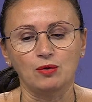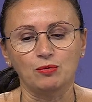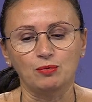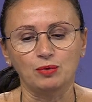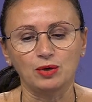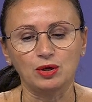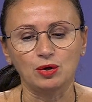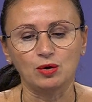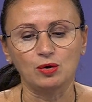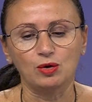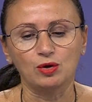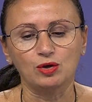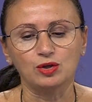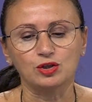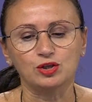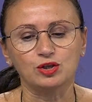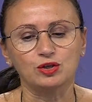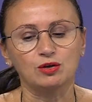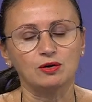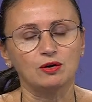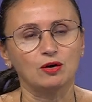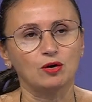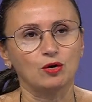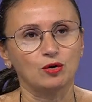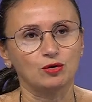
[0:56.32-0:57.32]
We
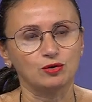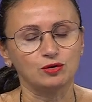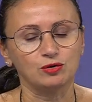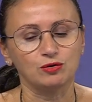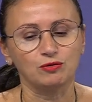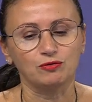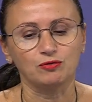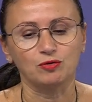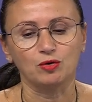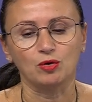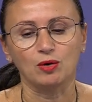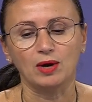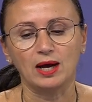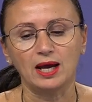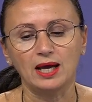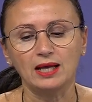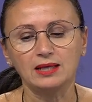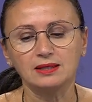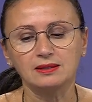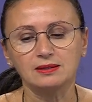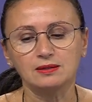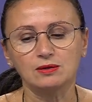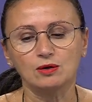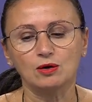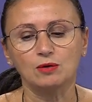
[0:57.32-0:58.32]
urge Kosovo
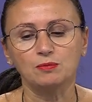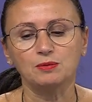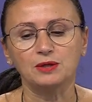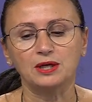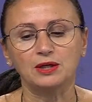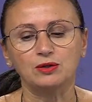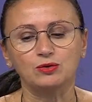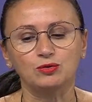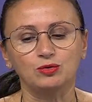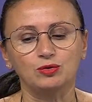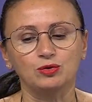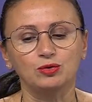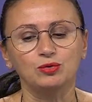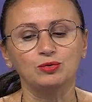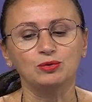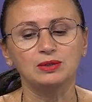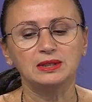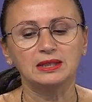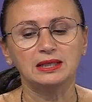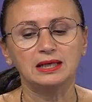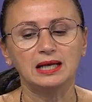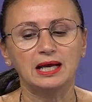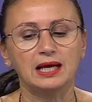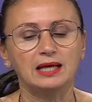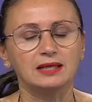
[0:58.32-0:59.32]
and Serbia to
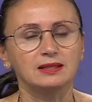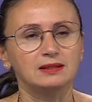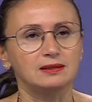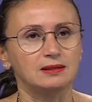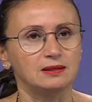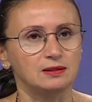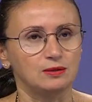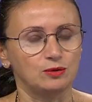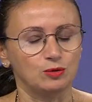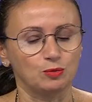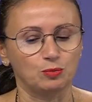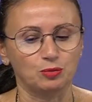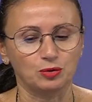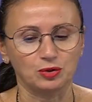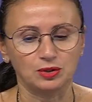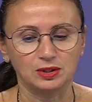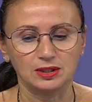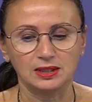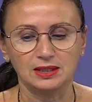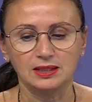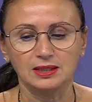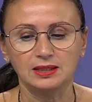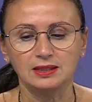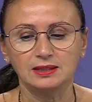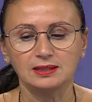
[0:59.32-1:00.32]
utilize this
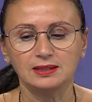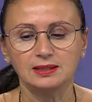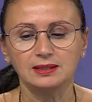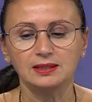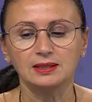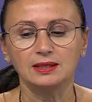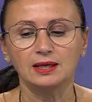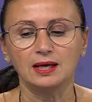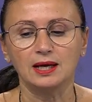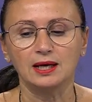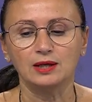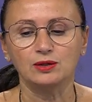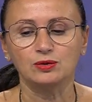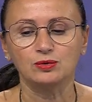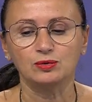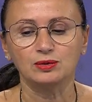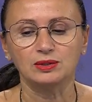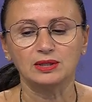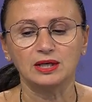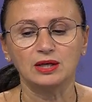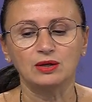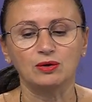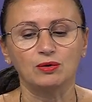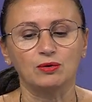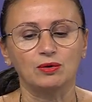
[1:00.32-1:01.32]
opportunity and to
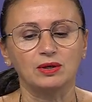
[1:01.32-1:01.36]
take